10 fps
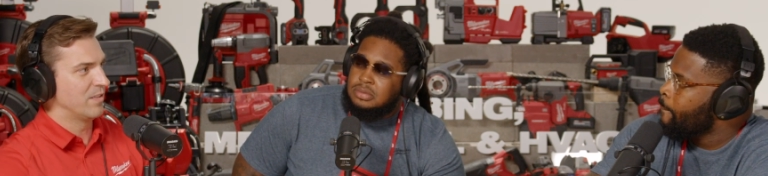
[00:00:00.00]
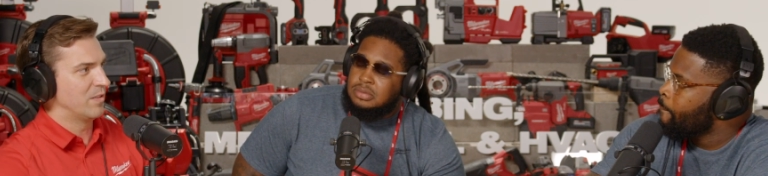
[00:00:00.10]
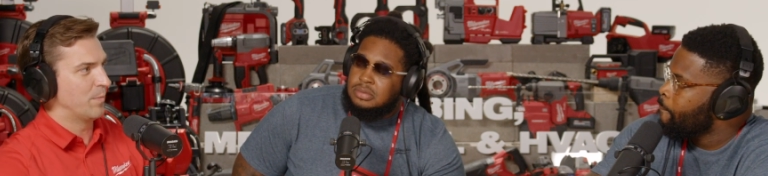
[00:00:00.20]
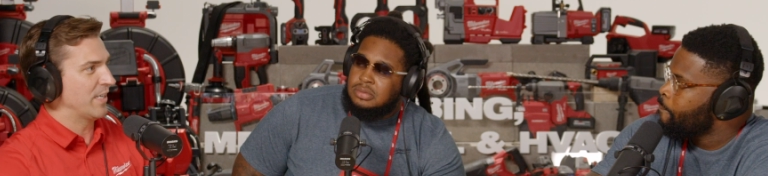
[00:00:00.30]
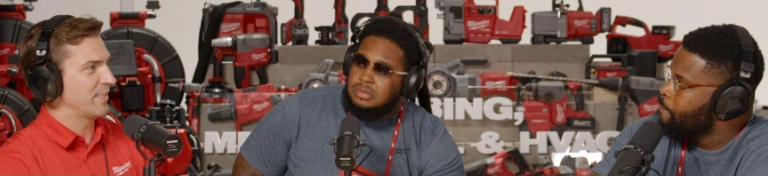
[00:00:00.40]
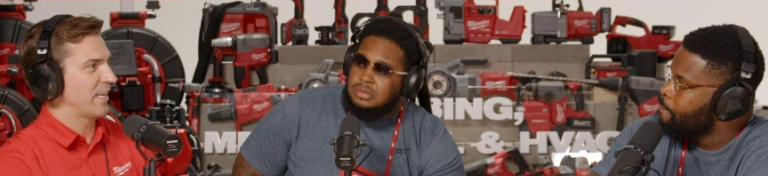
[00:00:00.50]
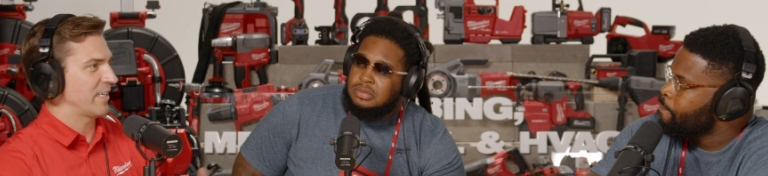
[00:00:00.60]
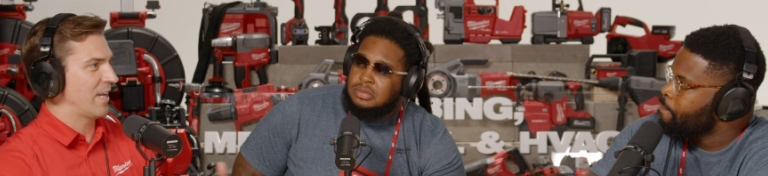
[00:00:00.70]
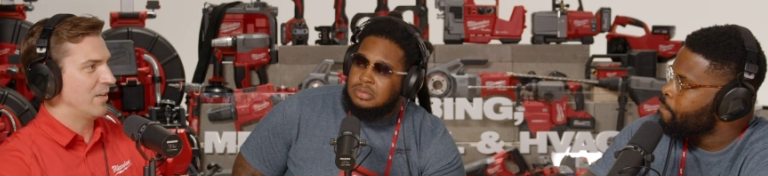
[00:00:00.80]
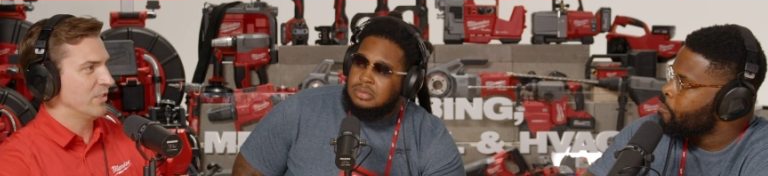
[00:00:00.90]
Speaker 1: the best
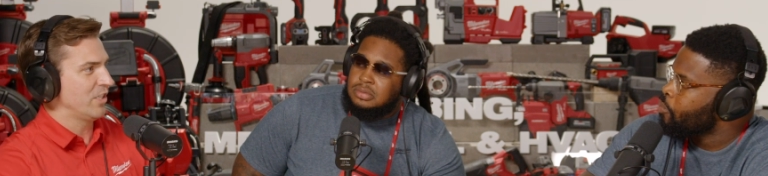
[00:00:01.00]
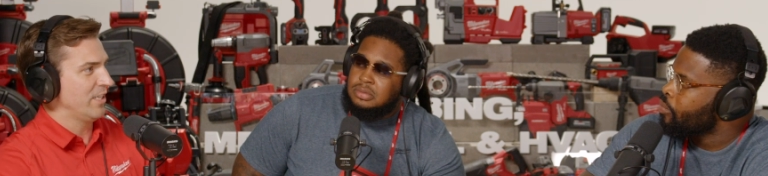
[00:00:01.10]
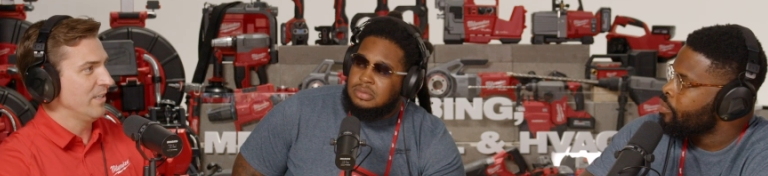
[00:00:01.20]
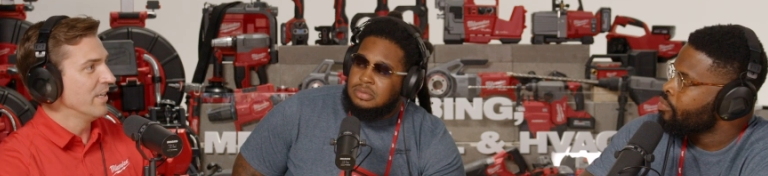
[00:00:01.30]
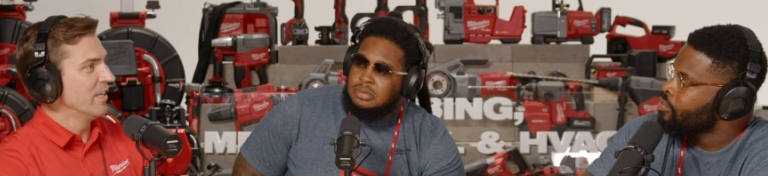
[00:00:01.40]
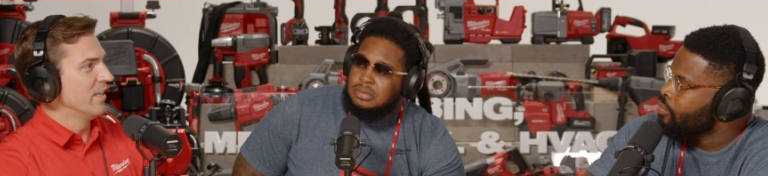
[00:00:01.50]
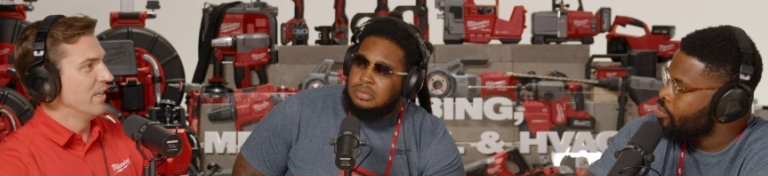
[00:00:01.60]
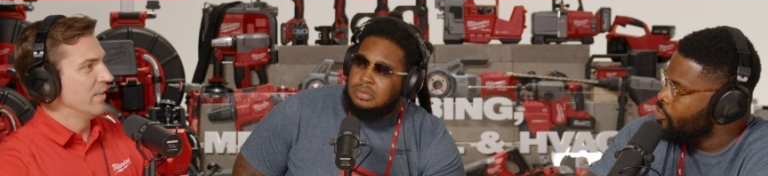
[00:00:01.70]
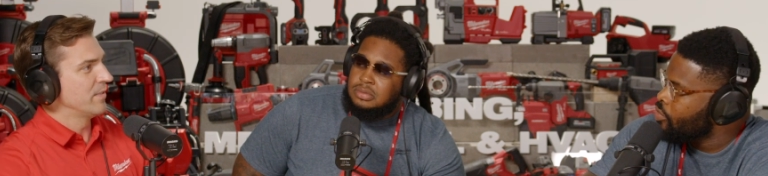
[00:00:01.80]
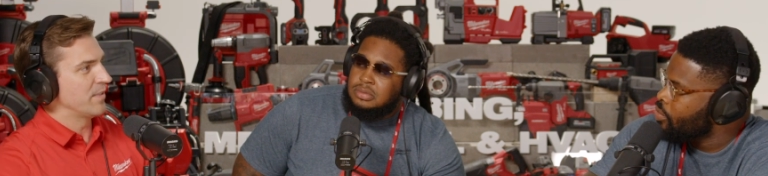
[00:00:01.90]
technology.
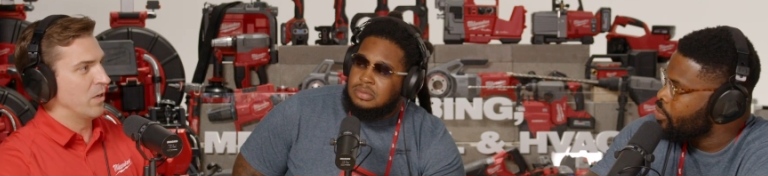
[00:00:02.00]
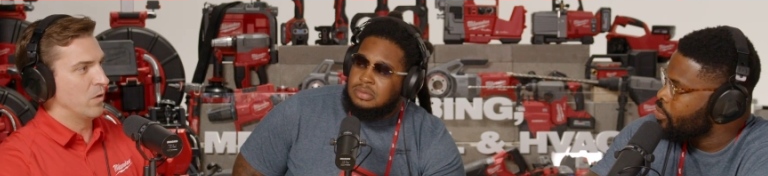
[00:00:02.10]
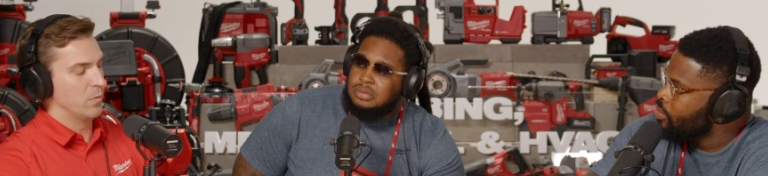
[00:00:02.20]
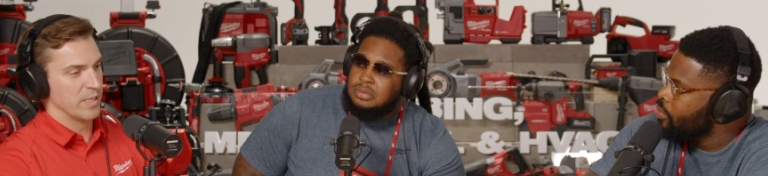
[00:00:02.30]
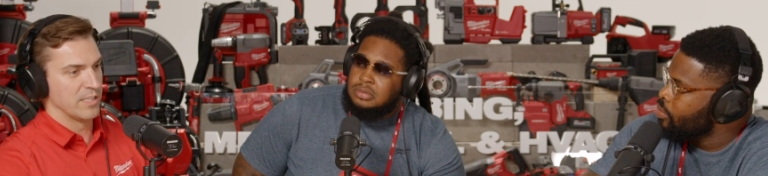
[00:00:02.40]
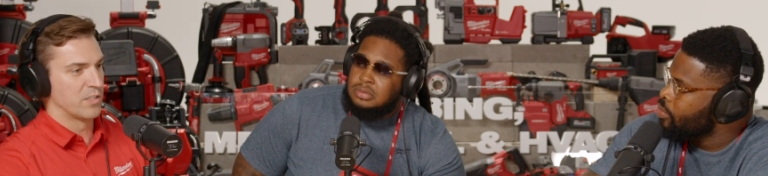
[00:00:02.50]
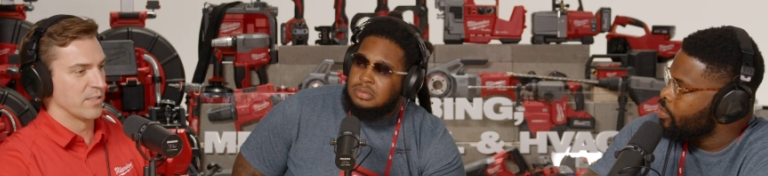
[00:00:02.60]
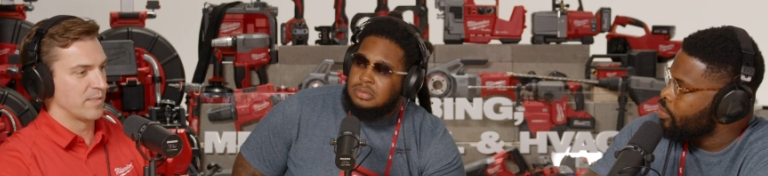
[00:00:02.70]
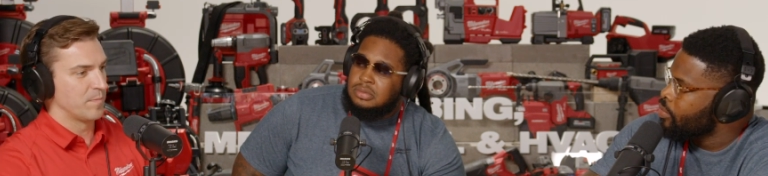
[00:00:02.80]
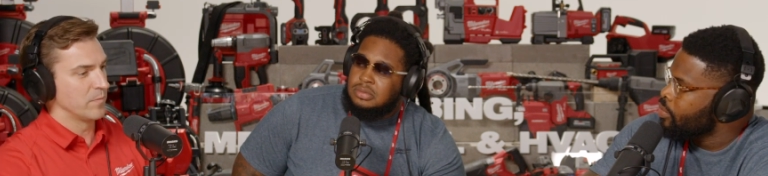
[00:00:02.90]
So it's
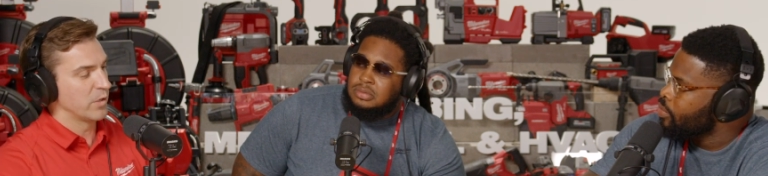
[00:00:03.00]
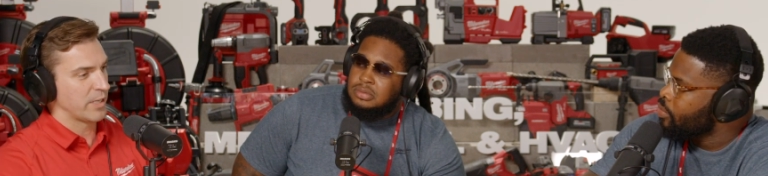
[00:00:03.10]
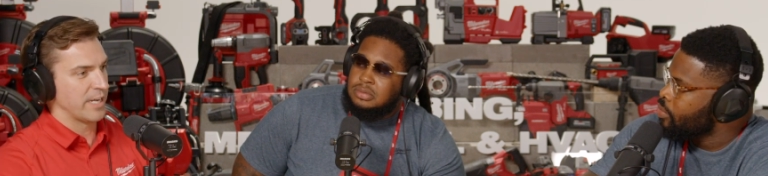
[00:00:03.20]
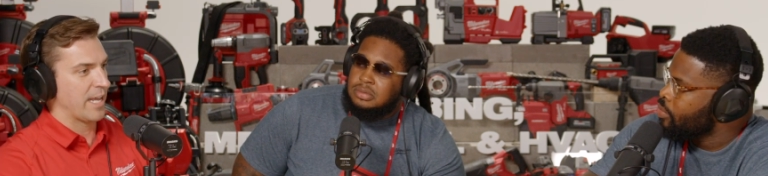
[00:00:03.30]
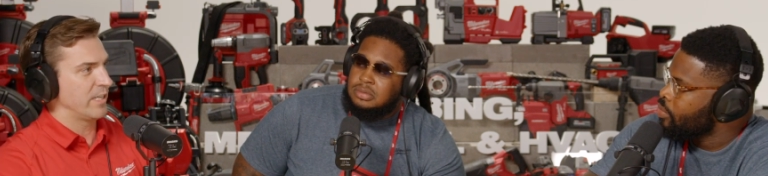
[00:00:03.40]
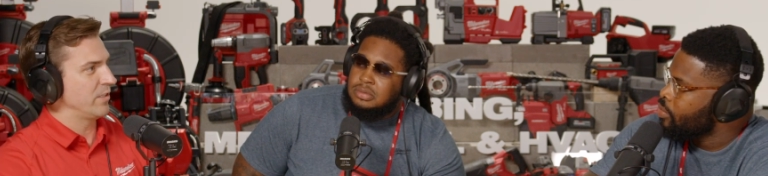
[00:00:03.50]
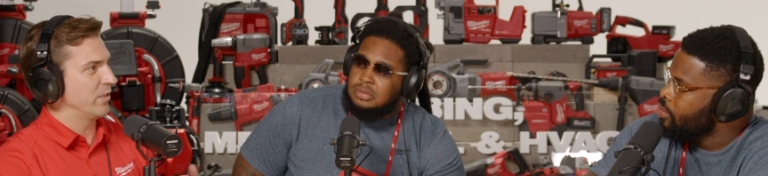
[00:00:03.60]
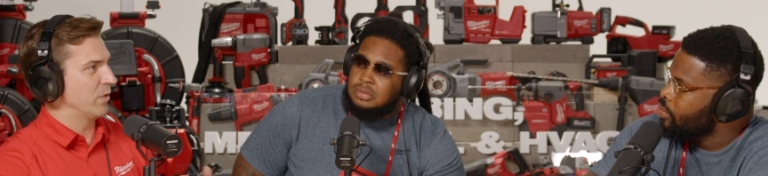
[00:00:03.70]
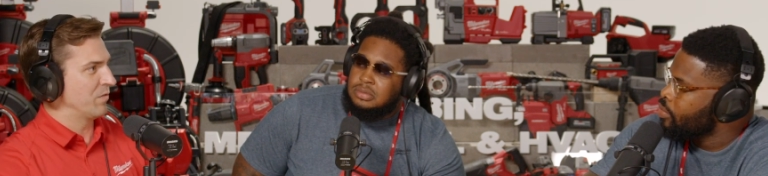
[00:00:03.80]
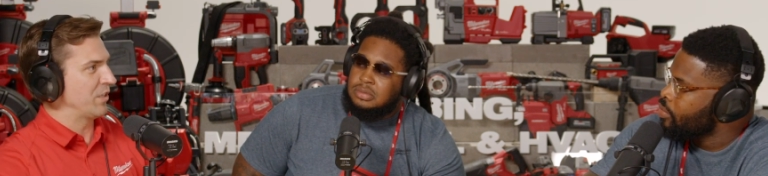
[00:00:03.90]
just looking at it
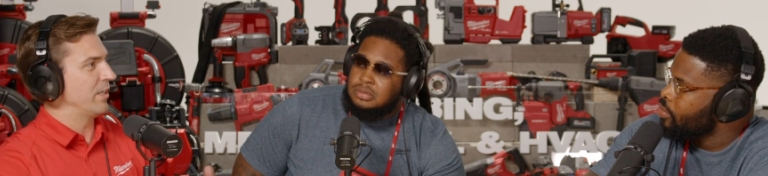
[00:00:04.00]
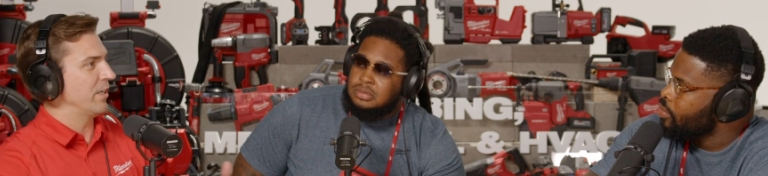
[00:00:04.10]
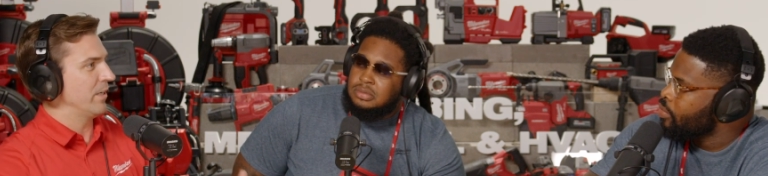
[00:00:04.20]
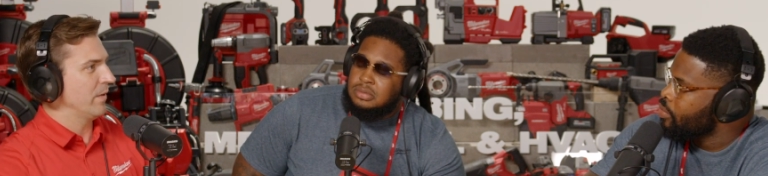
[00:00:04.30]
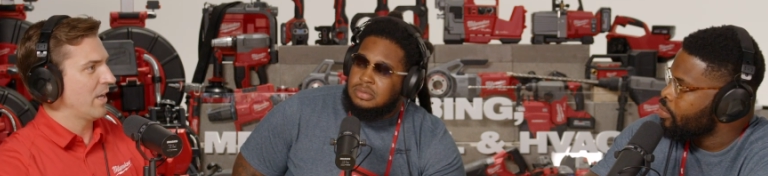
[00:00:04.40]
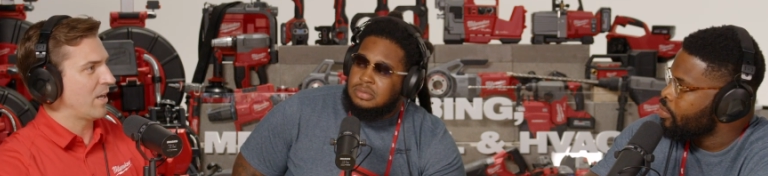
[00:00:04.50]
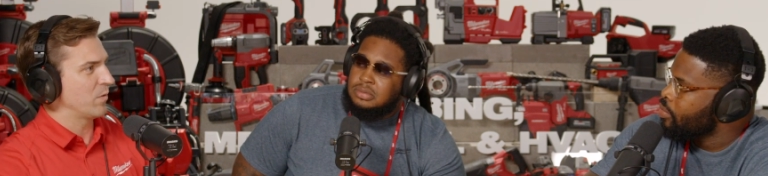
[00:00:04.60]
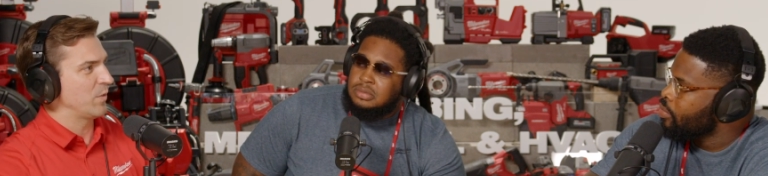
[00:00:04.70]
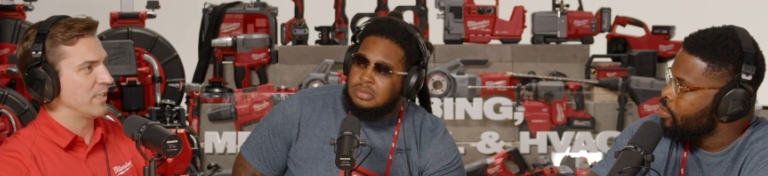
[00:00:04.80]
year over year. How do we